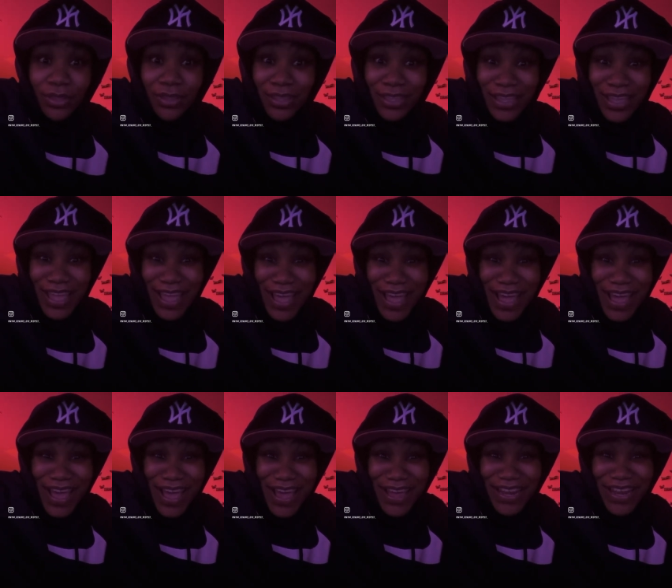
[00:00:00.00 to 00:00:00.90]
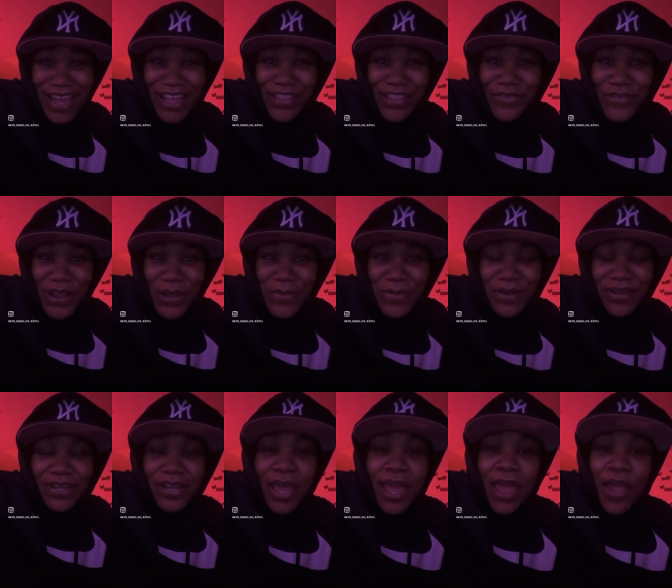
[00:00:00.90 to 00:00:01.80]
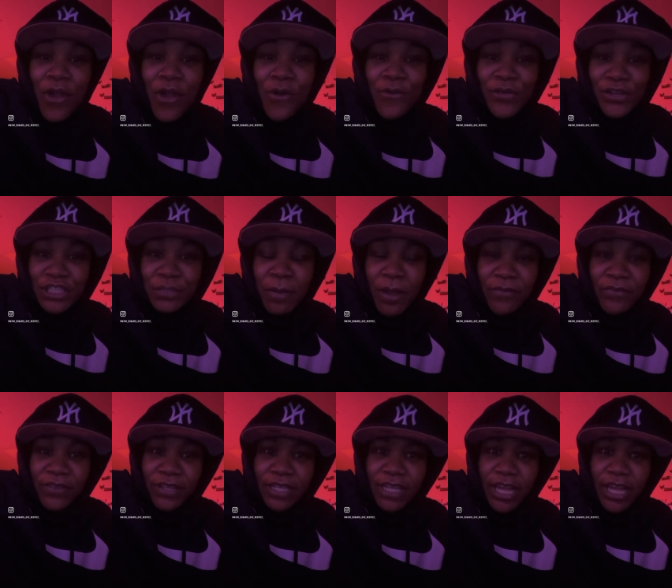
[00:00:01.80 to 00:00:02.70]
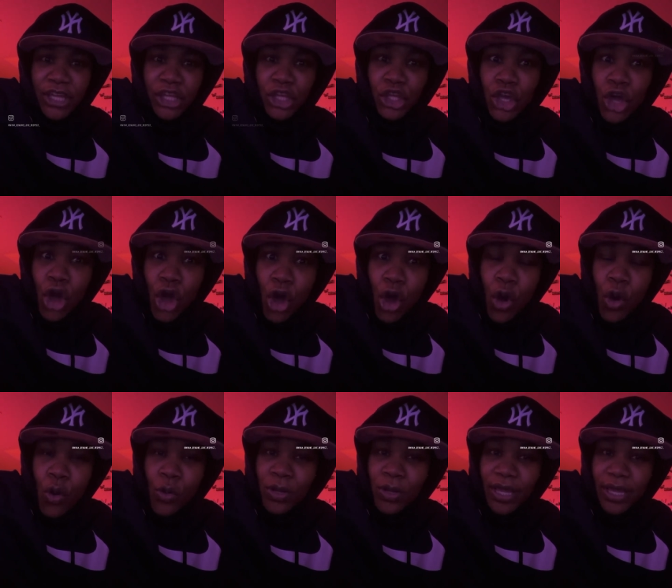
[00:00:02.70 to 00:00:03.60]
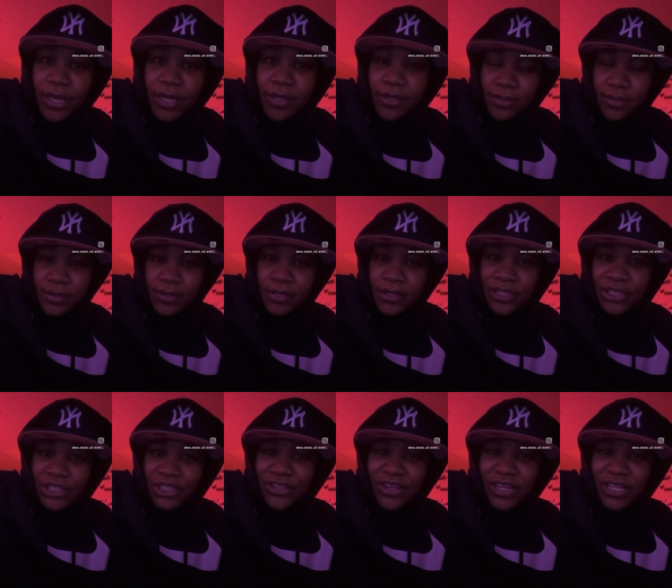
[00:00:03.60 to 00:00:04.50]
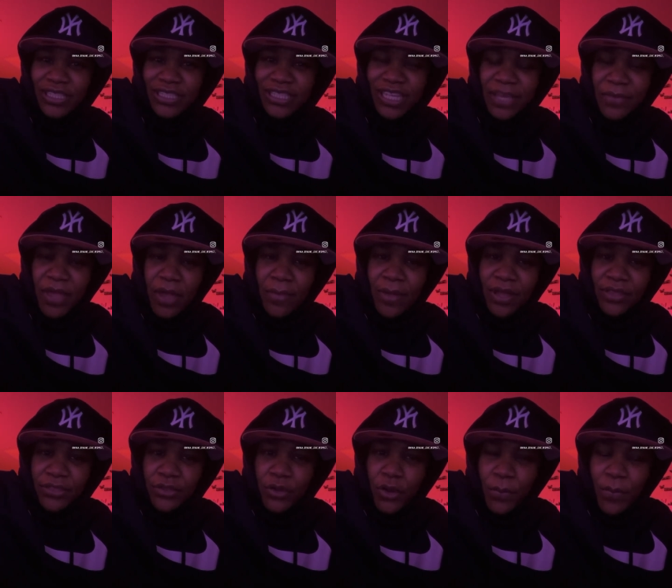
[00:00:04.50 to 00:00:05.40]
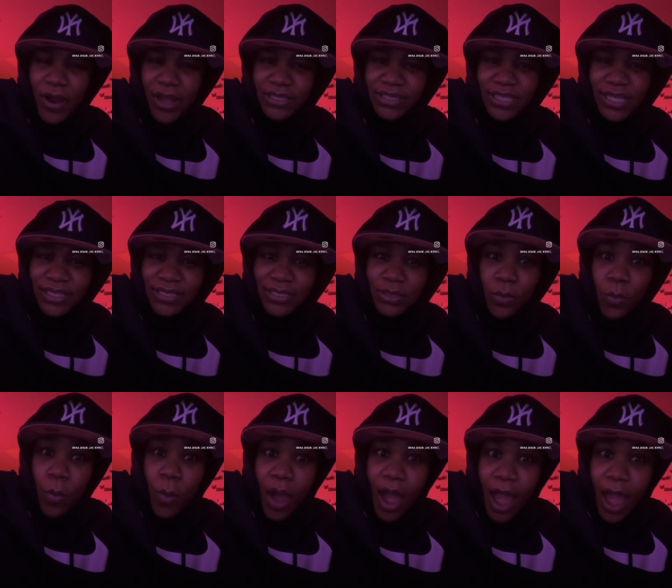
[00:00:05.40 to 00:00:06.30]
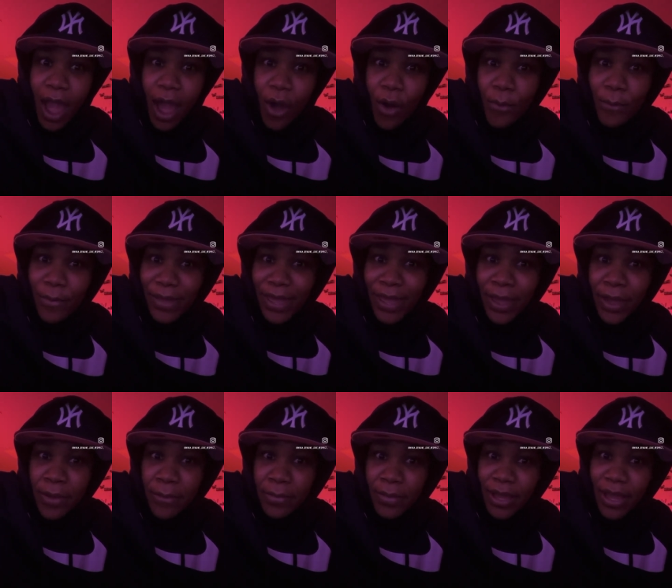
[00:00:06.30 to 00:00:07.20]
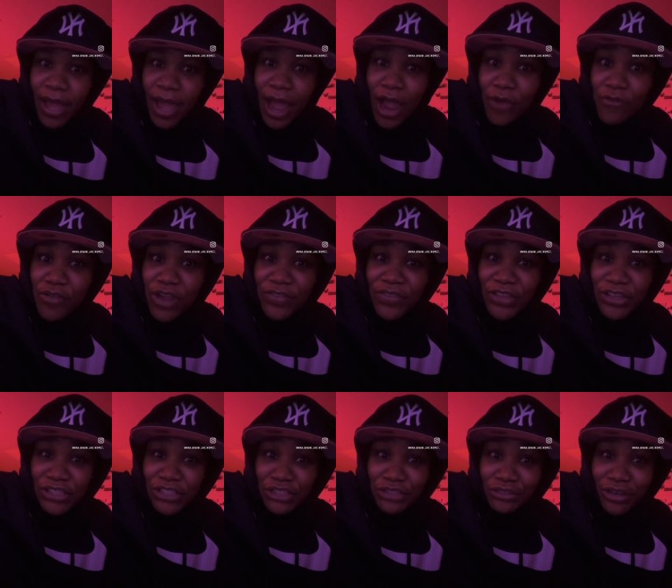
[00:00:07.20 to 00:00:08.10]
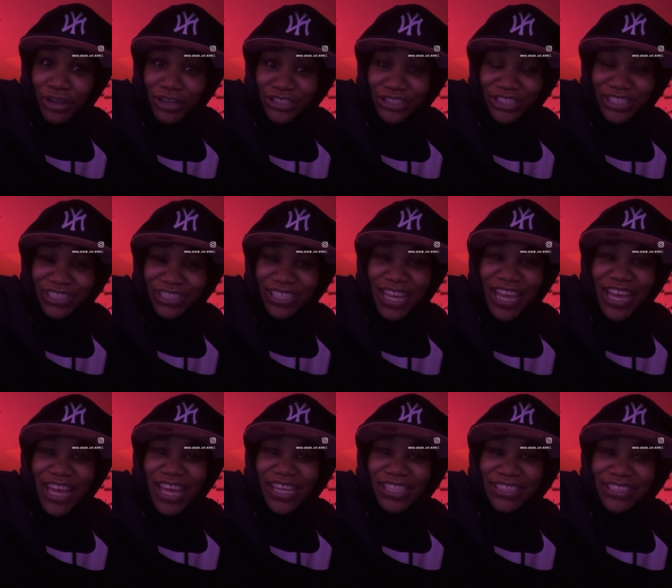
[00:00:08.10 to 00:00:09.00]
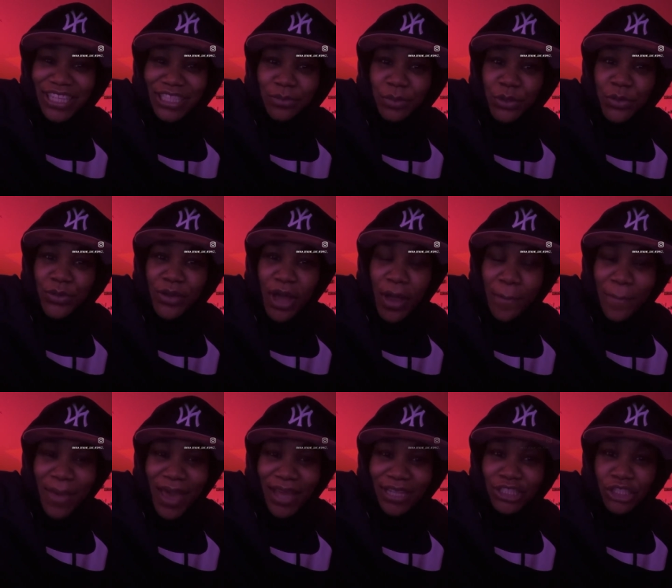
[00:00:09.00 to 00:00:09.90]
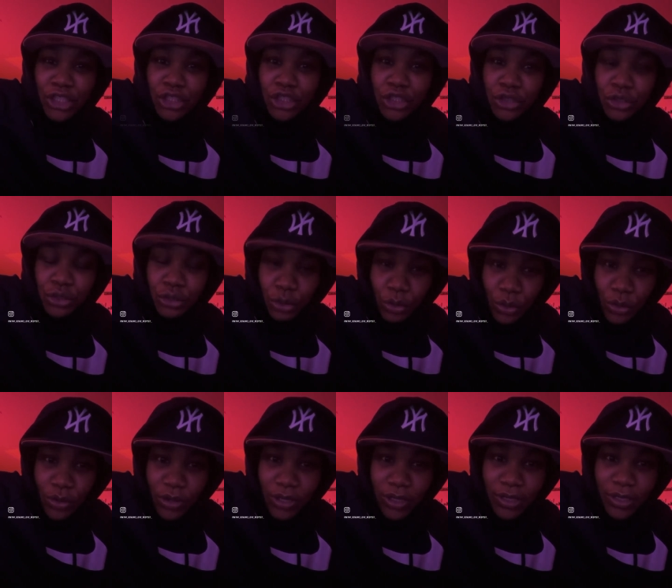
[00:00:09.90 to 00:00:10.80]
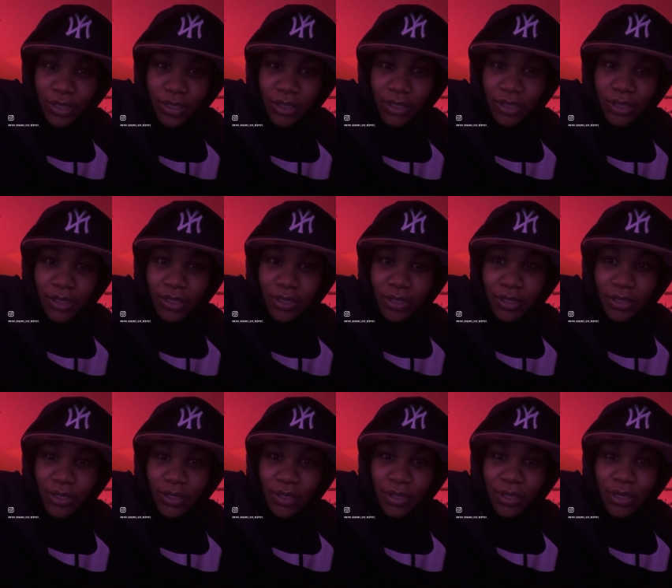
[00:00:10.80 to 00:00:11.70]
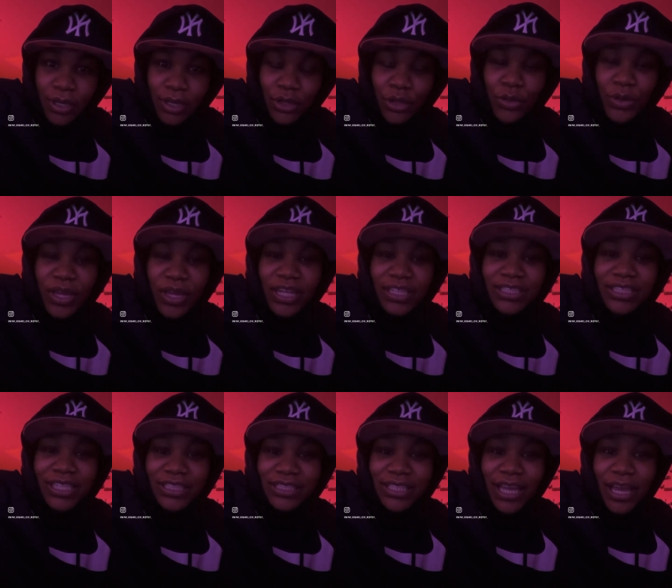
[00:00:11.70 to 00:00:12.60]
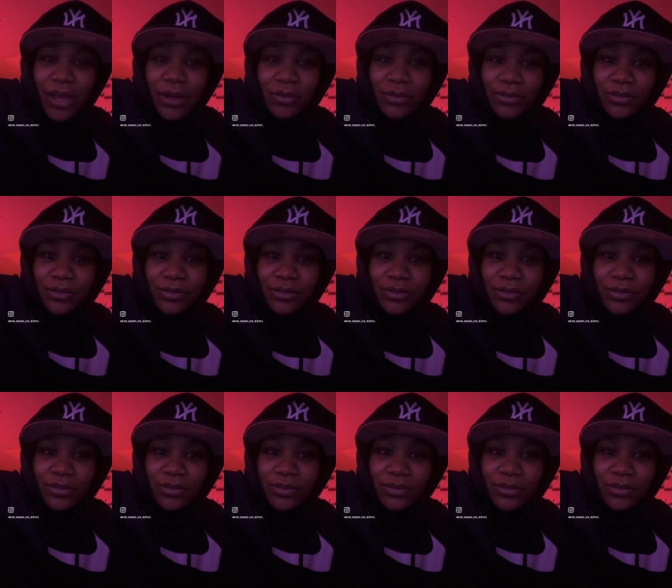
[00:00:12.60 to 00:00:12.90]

they had the right one. Respectfully, like, yo, like, trying to psych me out my thought process. Wow, ma'am. I read the instructions. It says when you come back to the store, you get a discount.